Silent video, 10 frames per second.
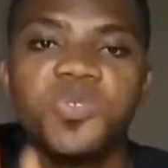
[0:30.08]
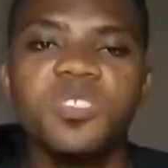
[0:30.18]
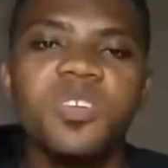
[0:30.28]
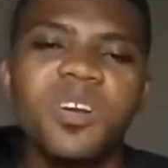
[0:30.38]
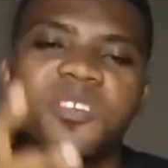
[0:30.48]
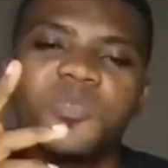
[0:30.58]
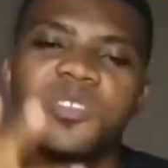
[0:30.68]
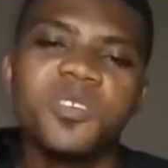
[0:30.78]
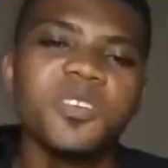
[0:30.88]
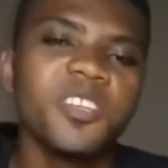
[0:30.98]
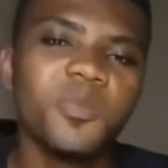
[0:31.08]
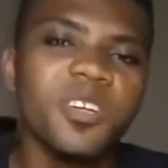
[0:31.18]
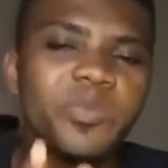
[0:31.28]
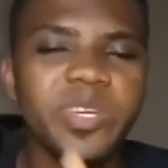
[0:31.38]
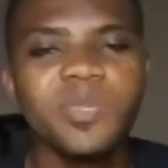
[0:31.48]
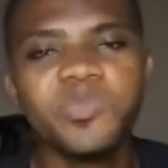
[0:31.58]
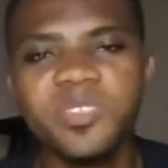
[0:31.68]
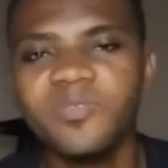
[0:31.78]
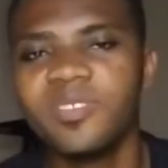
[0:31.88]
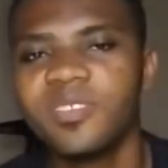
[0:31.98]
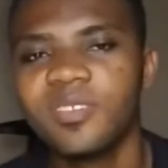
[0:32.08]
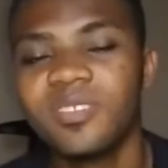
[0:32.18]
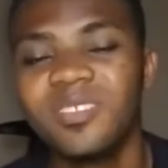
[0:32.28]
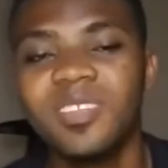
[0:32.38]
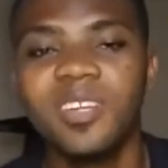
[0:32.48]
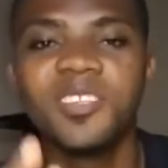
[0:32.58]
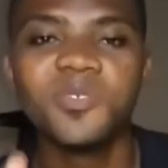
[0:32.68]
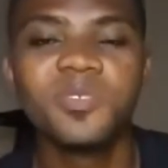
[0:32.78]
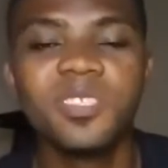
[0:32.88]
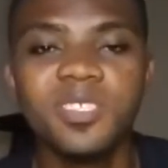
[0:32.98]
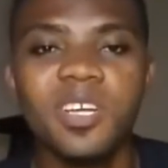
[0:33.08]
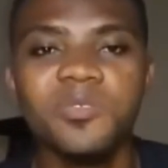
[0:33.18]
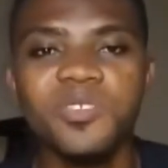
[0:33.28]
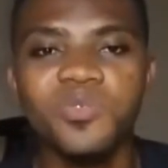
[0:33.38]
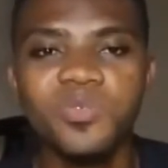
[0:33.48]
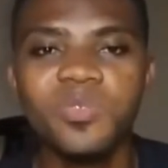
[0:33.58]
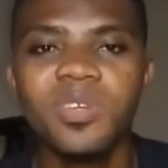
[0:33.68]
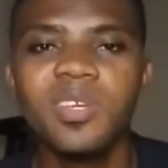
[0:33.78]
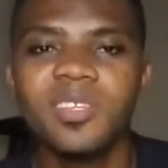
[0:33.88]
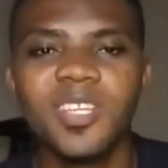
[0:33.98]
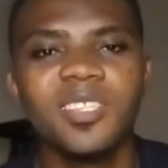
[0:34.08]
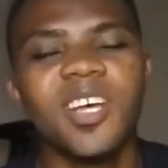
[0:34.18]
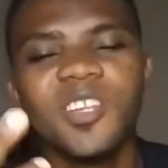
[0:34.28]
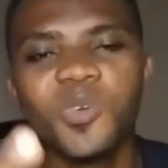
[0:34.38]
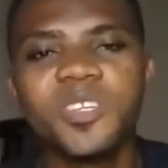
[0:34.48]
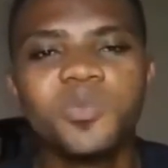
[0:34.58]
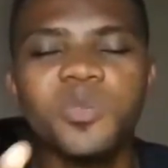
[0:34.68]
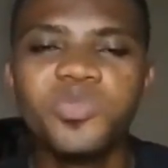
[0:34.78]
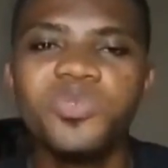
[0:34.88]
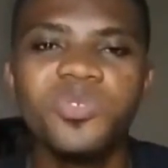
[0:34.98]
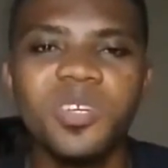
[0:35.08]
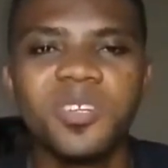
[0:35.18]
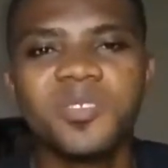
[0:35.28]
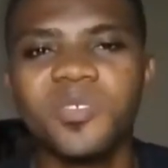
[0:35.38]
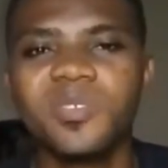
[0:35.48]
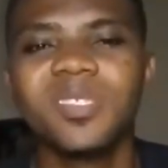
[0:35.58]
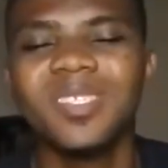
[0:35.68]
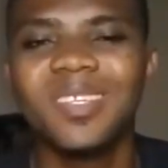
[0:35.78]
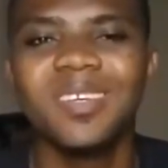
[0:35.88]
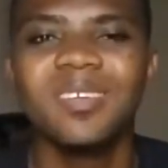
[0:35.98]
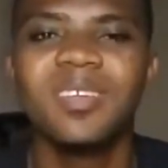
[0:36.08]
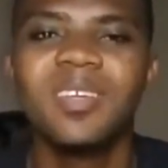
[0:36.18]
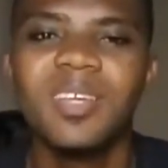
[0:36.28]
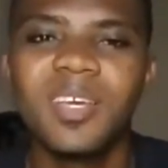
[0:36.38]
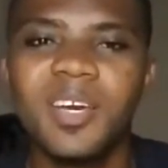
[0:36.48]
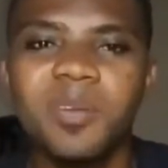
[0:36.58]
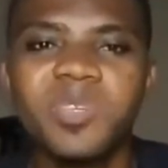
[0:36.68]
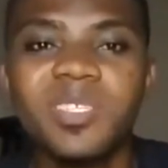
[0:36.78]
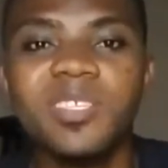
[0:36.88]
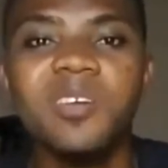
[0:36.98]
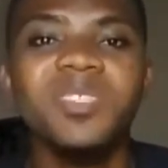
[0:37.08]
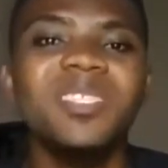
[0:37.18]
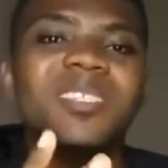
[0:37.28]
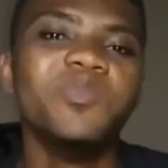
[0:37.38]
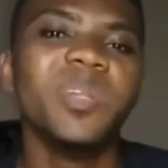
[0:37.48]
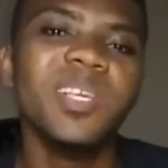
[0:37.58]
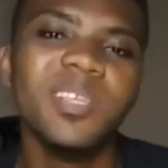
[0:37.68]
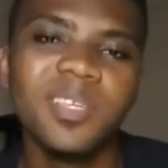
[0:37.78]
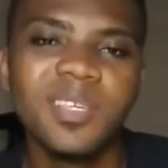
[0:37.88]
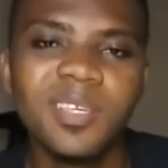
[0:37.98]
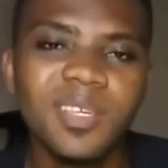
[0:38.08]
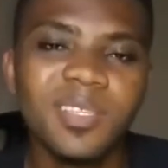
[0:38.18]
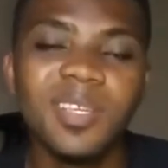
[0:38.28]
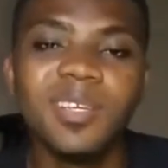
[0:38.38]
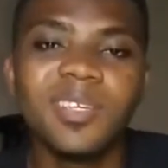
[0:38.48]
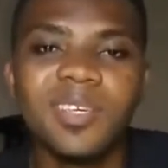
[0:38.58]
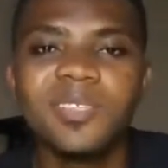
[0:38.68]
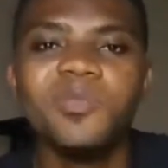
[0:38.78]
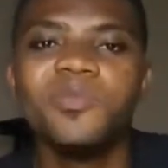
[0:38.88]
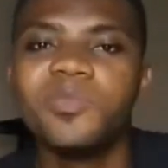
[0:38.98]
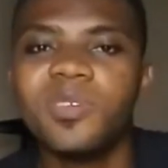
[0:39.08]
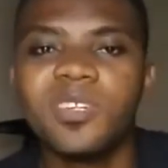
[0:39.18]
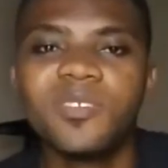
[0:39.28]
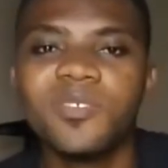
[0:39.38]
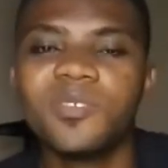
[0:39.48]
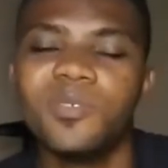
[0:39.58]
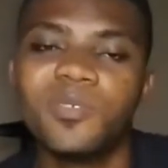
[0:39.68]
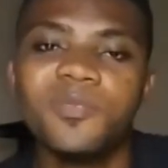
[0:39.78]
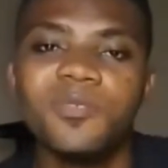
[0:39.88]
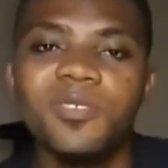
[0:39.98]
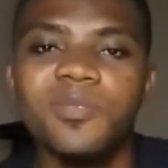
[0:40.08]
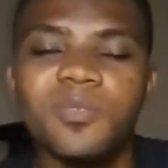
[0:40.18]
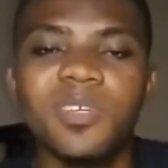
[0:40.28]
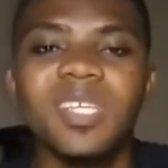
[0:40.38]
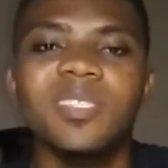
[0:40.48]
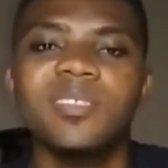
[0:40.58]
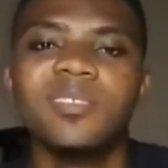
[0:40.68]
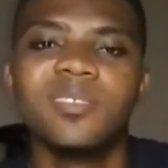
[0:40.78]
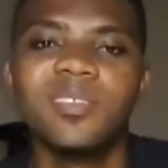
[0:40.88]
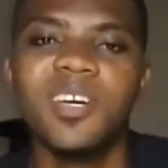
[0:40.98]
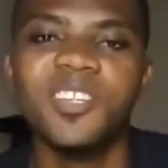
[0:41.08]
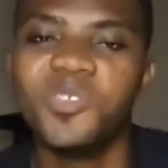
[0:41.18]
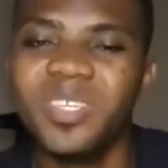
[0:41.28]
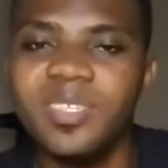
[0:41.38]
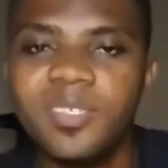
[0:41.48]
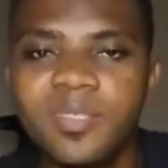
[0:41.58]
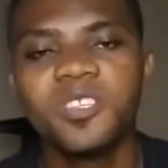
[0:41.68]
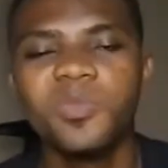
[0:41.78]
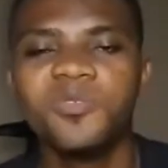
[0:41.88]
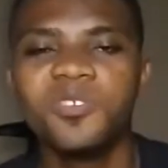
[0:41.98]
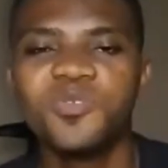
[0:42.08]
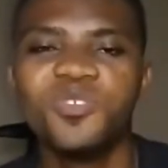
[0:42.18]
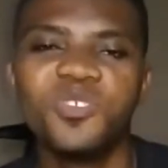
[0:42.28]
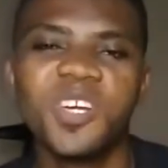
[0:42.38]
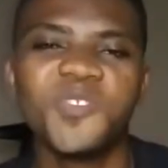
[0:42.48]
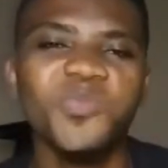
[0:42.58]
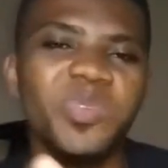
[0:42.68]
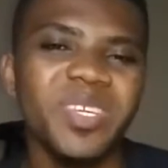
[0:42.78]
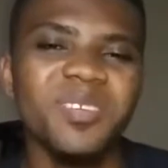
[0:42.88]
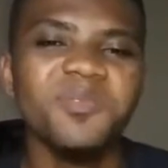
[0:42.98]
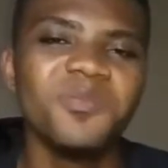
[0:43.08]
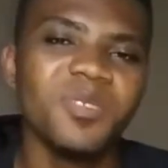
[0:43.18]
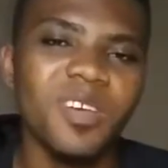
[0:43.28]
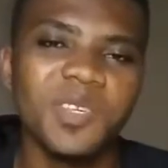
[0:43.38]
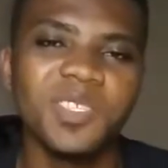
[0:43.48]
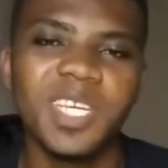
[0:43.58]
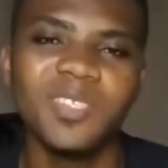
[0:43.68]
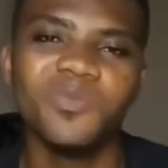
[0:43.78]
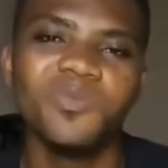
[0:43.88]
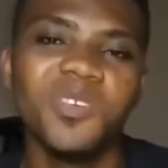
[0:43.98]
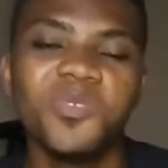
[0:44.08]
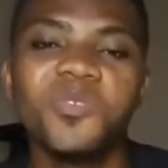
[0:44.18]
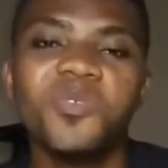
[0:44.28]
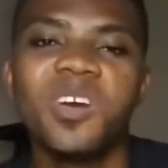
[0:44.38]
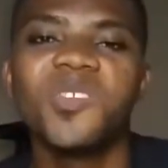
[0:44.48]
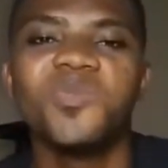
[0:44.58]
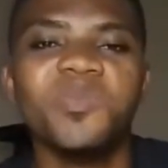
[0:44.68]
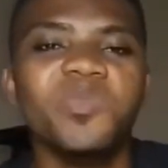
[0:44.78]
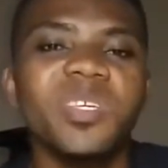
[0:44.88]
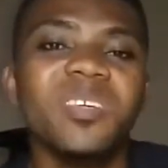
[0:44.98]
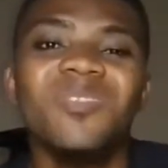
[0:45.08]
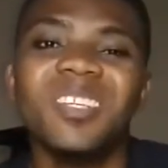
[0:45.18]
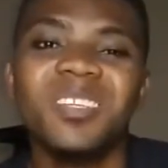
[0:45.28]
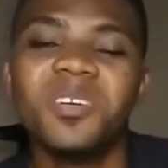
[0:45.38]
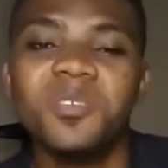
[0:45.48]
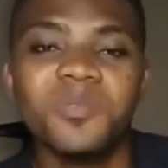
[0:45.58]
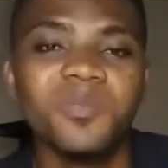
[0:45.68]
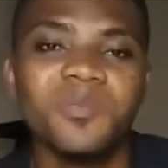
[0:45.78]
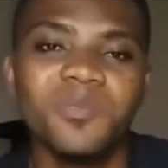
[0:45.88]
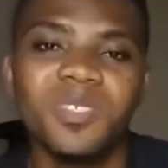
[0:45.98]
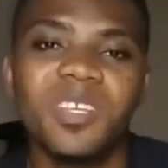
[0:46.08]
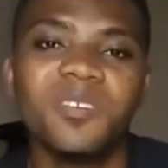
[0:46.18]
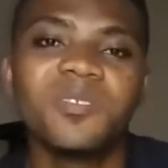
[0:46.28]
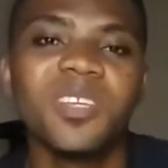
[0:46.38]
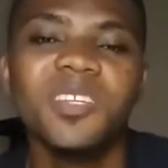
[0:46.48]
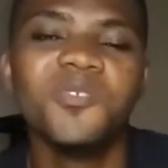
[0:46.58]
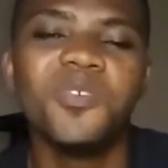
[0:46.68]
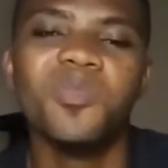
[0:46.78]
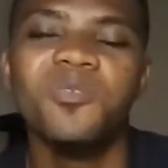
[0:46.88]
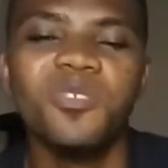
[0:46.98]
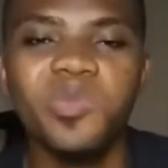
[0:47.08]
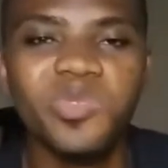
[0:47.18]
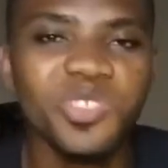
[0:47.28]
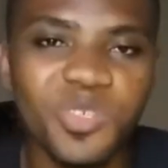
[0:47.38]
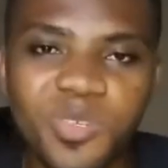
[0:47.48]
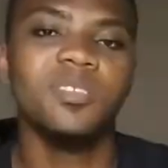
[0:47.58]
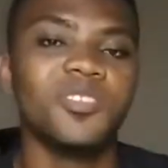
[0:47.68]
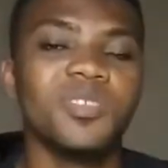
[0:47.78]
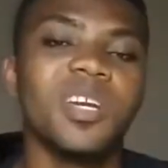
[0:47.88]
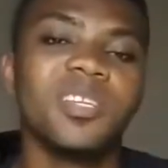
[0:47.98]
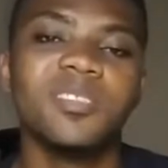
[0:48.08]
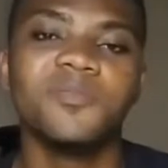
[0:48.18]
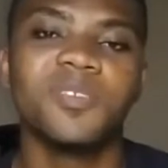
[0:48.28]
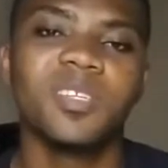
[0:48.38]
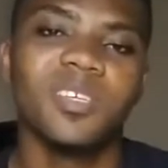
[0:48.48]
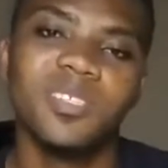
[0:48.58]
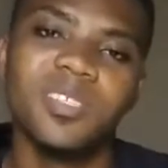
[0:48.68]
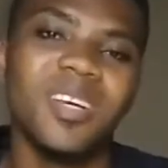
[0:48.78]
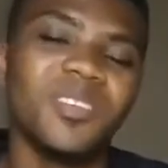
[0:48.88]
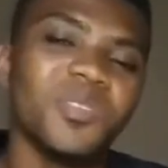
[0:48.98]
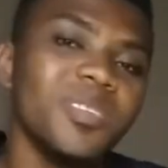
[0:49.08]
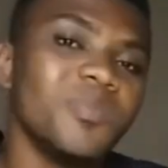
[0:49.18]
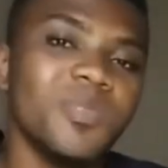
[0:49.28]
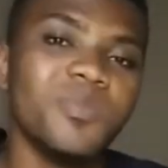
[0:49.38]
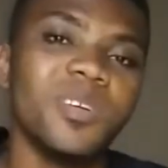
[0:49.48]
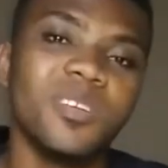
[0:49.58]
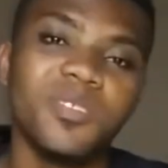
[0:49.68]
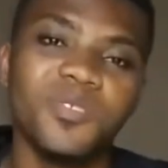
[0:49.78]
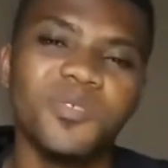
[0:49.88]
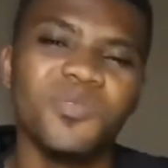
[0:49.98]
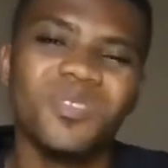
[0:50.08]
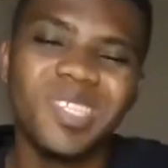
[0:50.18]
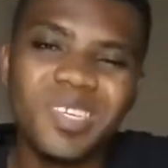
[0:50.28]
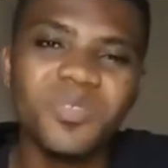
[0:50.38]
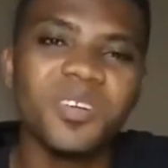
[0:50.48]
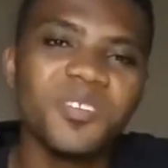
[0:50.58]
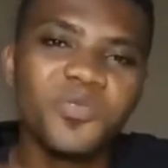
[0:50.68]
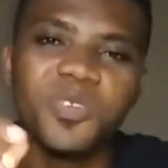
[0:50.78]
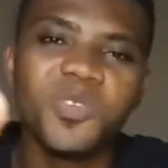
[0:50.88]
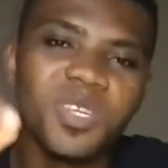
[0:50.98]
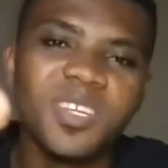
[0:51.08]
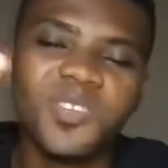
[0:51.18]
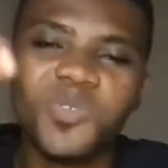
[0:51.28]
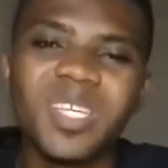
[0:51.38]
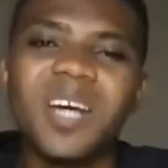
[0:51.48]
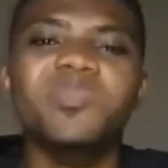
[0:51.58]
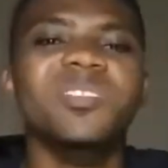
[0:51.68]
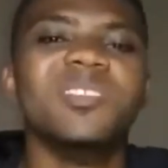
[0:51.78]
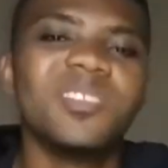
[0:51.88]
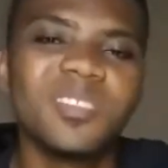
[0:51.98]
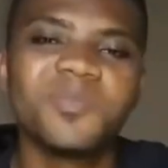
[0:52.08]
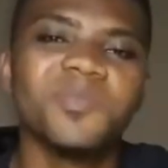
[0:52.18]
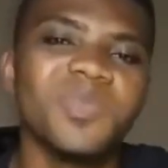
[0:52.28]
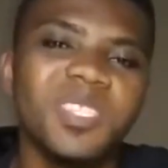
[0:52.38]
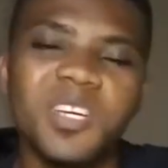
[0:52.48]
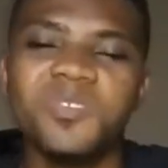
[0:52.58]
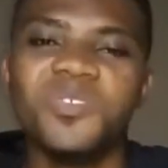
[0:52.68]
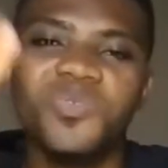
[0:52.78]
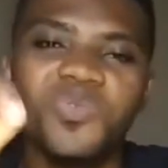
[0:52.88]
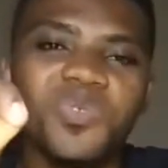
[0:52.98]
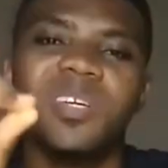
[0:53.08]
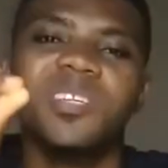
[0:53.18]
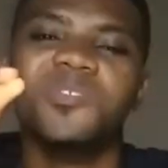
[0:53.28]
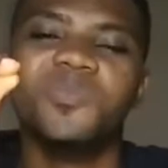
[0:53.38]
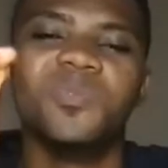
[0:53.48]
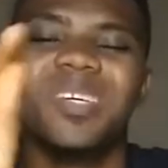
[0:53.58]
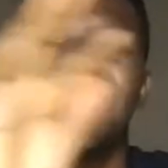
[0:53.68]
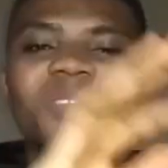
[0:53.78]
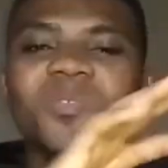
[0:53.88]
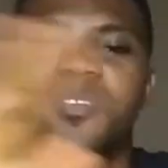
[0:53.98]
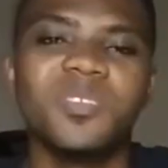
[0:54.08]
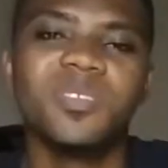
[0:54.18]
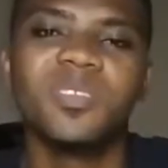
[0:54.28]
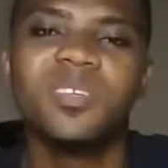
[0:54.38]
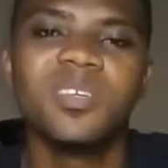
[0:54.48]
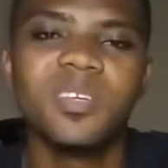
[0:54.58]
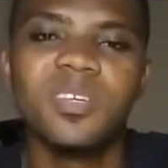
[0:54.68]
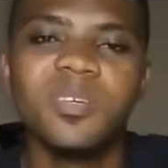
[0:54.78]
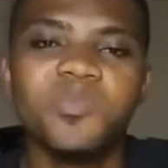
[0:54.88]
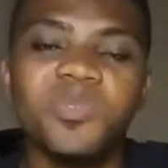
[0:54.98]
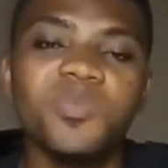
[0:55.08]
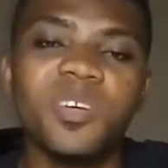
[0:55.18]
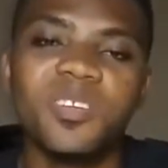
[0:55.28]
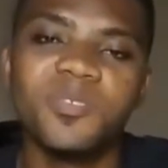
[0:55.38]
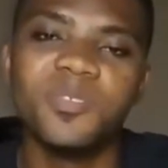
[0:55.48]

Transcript: today we're going to be talking about pet peeves. These are little things that we do that annoys people around us. These are habits that we display that gets people around us uncomfortable and annoyed. Some of us don't know how to behave outside. When we go out, we behave anyhow without any form of composure, disregarding the fact that it annoys people around us. So today we are going to be looking at those habits that we do annoys people around